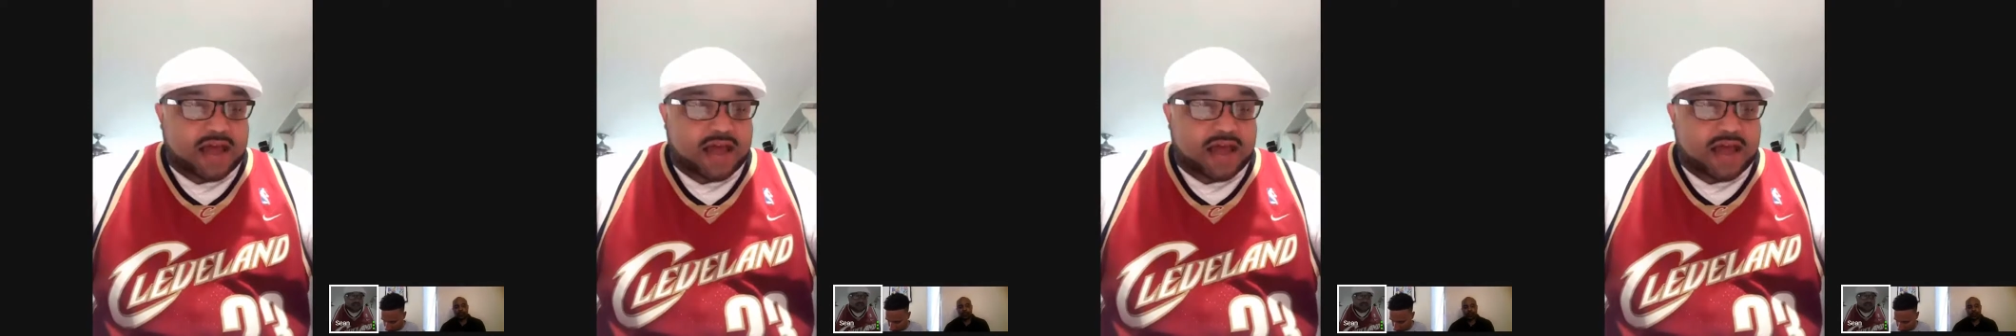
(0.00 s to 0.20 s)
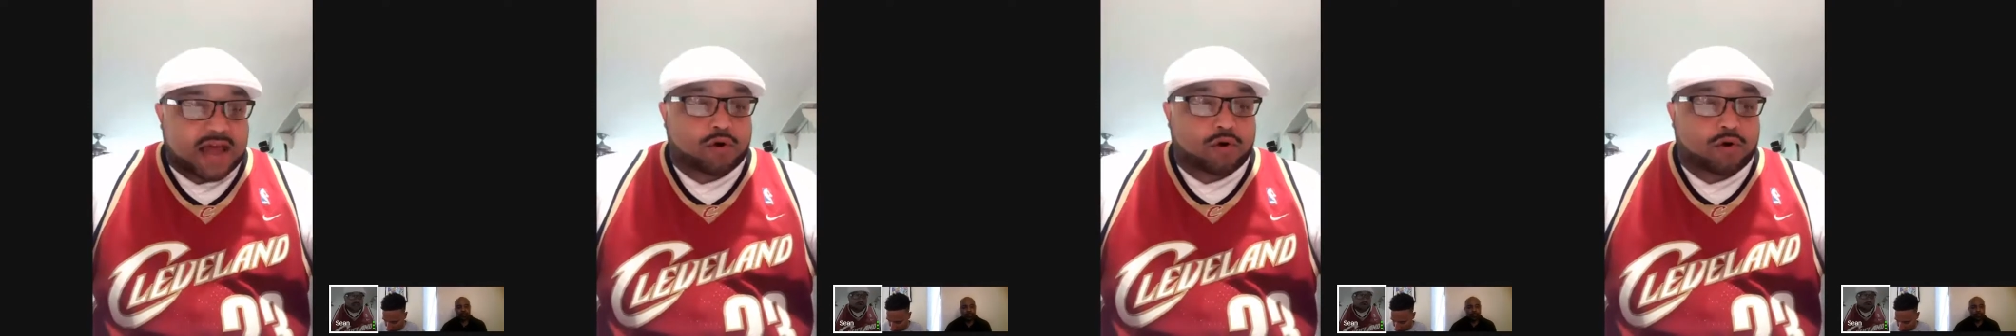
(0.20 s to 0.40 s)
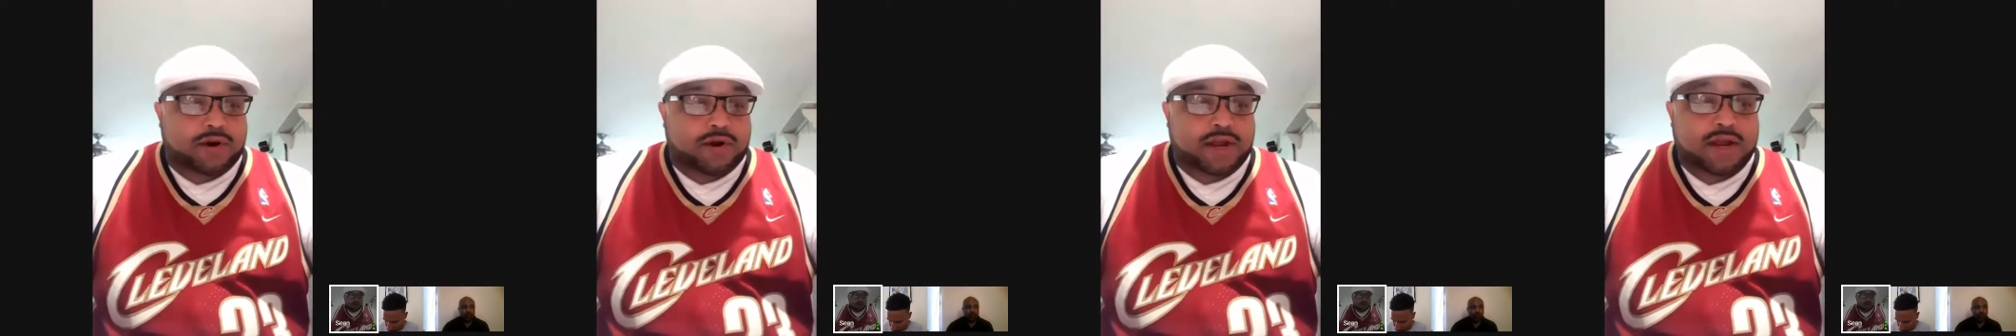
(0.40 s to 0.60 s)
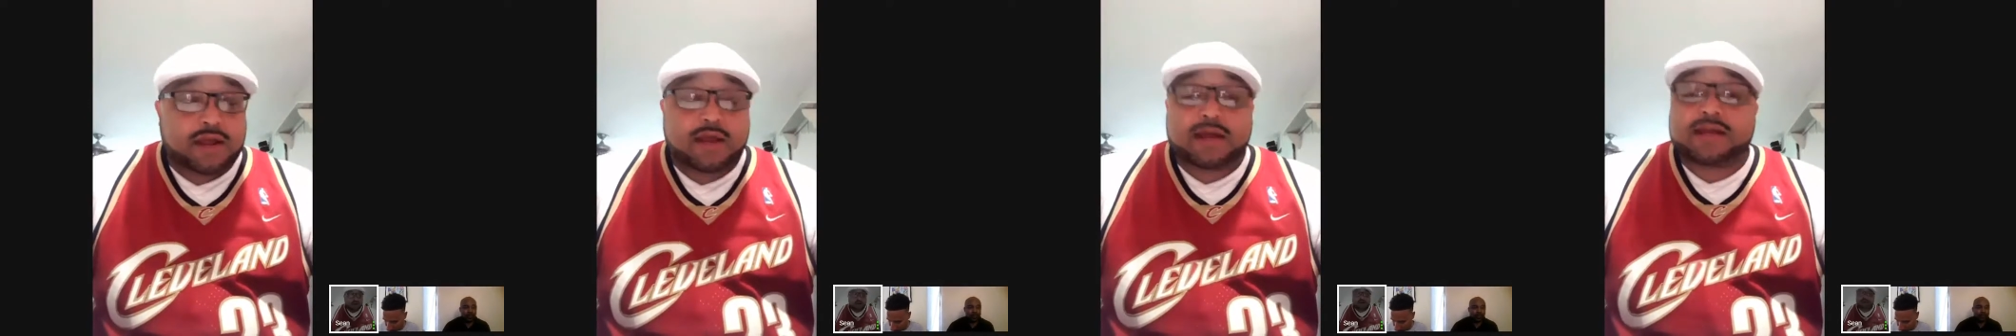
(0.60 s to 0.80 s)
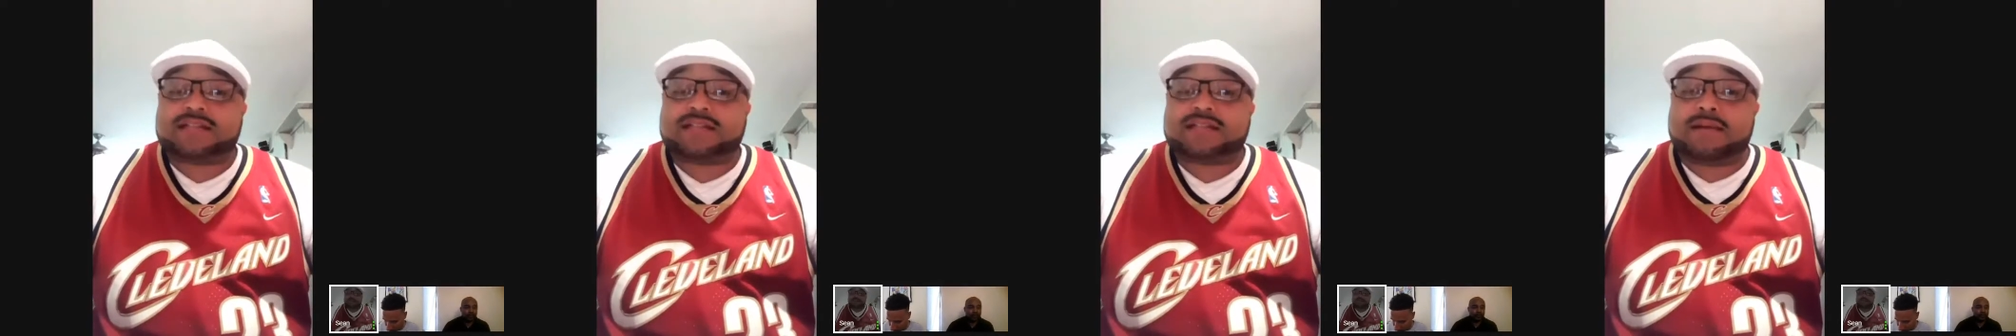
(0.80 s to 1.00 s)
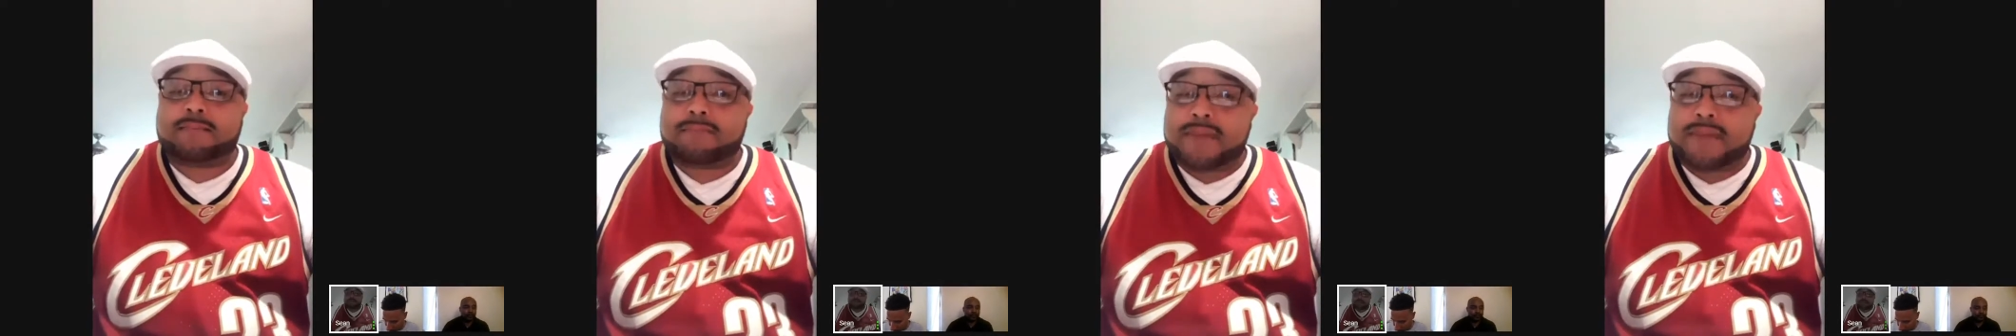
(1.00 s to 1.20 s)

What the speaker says: in this category,